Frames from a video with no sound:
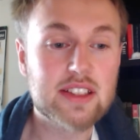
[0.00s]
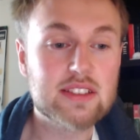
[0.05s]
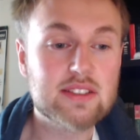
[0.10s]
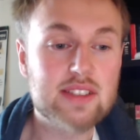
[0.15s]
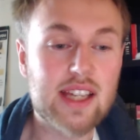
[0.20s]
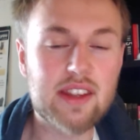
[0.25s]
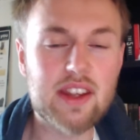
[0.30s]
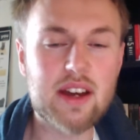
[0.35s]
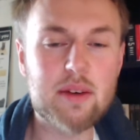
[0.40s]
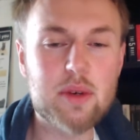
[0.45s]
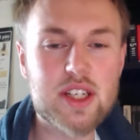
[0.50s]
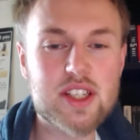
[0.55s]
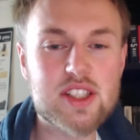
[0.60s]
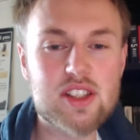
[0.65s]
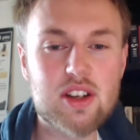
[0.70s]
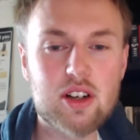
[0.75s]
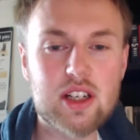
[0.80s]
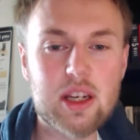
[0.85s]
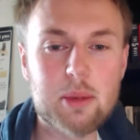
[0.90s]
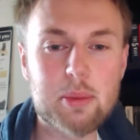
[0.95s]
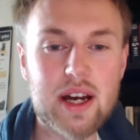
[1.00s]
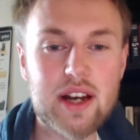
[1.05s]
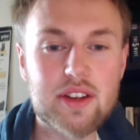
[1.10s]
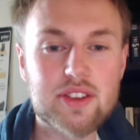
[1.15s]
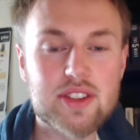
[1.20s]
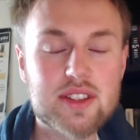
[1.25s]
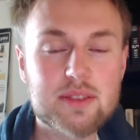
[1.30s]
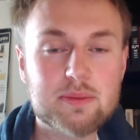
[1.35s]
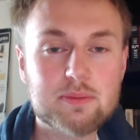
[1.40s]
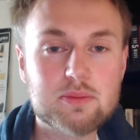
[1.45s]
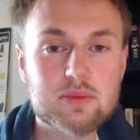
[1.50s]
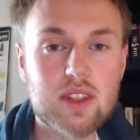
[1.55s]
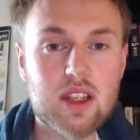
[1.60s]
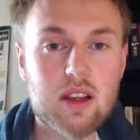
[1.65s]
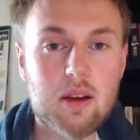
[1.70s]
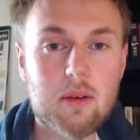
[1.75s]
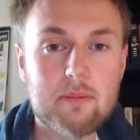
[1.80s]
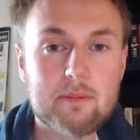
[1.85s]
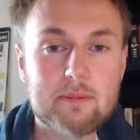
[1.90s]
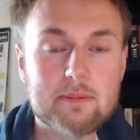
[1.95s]
And I want to talk about,
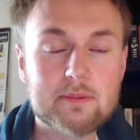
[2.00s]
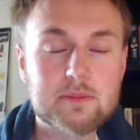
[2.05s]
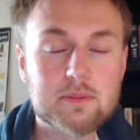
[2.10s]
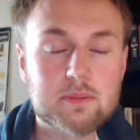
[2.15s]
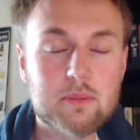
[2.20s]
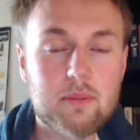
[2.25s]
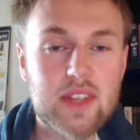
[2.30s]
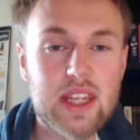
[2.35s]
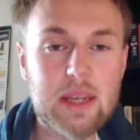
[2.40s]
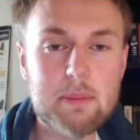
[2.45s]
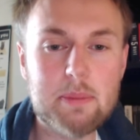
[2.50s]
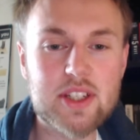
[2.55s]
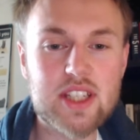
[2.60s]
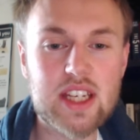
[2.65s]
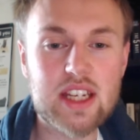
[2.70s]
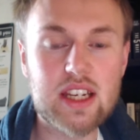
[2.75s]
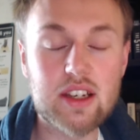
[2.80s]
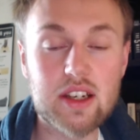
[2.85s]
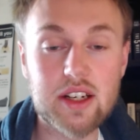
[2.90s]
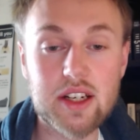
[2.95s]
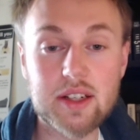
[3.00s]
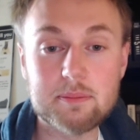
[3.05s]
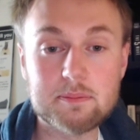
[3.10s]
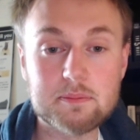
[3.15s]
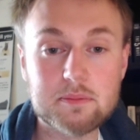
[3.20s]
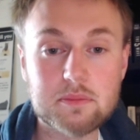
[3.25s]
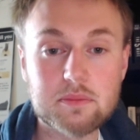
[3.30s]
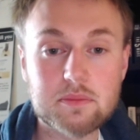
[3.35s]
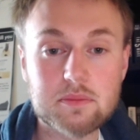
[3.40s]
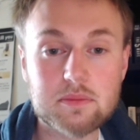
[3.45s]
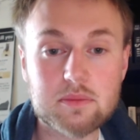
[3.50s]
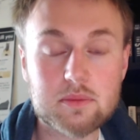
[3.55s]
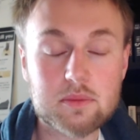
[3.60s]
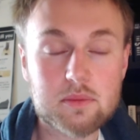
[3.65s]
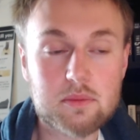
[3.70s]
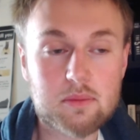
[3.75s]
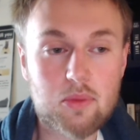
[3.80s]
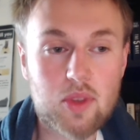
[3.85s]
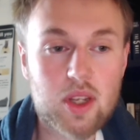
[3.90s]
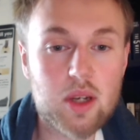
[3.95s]
in particular,
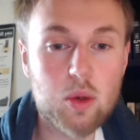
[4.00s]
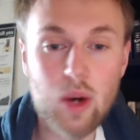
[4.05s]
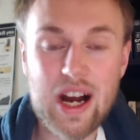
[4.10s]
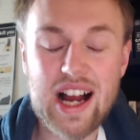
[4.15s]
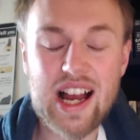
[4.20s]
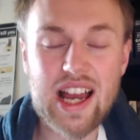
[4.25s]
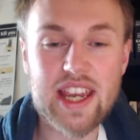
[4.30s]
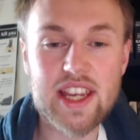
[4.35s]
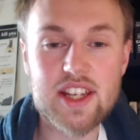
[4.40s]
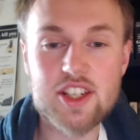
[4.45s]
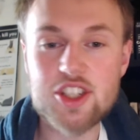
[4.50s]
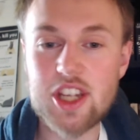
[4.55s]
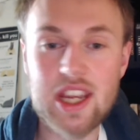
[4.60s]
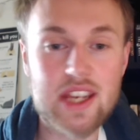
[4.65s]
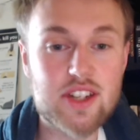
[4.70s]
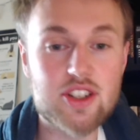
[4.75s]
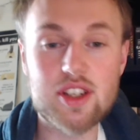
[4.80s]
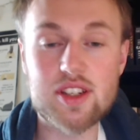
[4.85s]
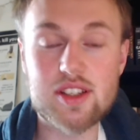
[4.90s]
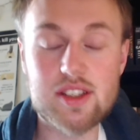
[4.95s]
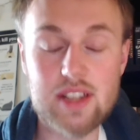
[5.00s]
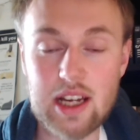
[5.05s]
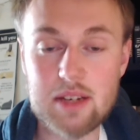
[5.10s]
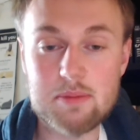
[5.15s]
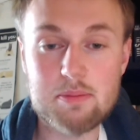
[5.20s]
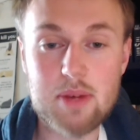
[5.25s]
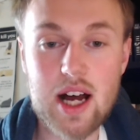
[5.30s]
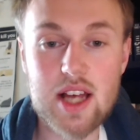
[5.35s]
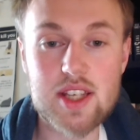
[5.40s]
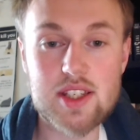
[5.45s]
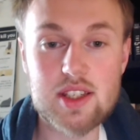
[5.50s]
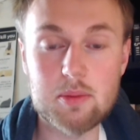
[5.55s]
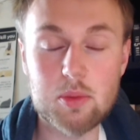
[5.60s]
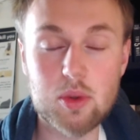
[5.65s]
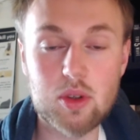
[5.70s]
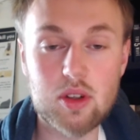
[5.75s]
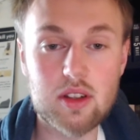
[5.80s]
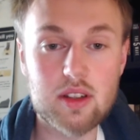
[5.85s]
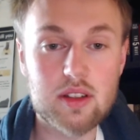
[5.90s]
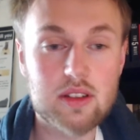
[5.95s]
why change is not
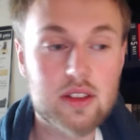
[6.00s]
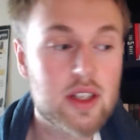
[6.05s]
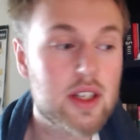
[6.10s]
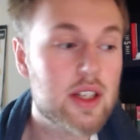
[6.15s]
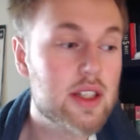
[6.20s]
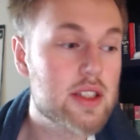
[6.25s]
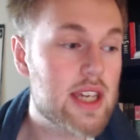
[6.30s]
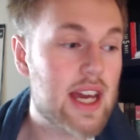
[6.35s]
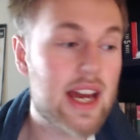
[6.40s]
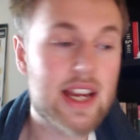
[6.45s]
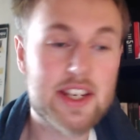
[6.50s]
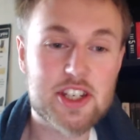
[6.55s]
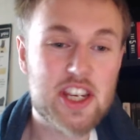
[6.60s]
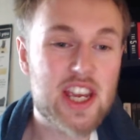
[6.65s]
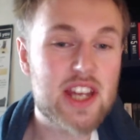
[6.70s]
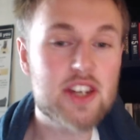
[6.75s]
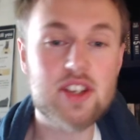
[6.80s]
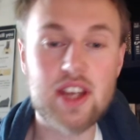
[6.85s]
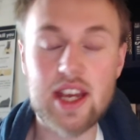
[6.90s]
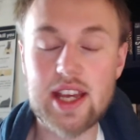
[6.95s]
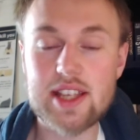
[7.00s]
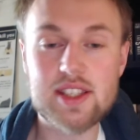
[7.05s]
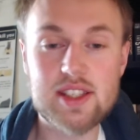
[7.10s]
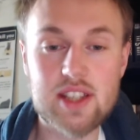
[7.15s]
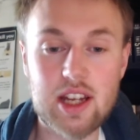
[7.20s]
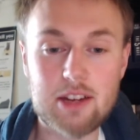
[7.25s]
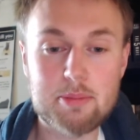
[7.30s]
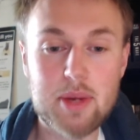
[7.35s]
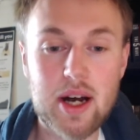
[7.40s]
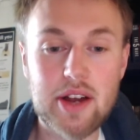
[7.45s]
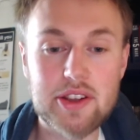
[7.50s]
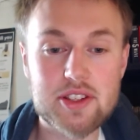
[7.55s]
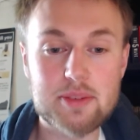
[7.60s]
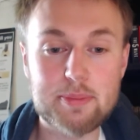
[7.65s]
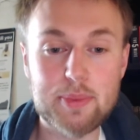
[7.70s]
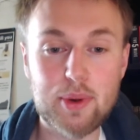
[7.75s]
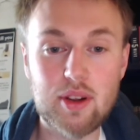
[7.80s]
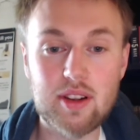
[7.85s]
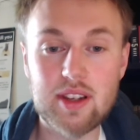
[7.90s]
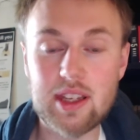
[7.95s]
possible. Yeah, change is not
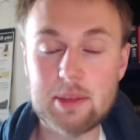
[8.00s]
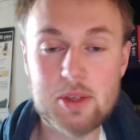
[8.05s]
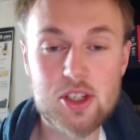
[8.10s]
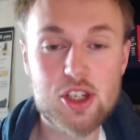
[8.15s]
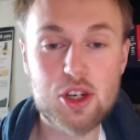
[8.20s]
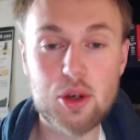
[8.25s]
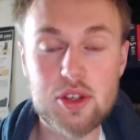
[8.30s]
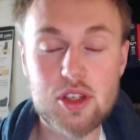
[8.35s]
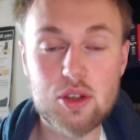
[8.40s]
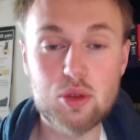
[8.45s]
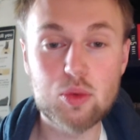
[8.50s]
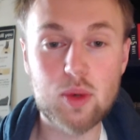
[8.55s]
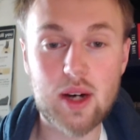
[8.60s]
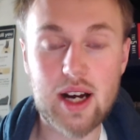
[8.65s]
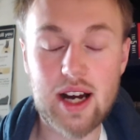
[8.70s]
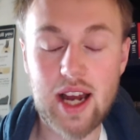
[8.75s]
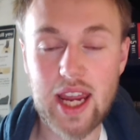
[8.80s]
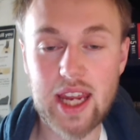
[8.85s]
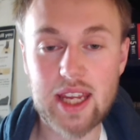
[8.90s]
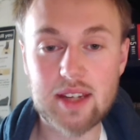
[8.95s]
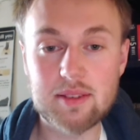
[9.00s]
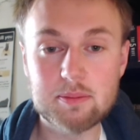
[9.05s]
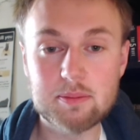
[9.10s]
possible. Let me show you why.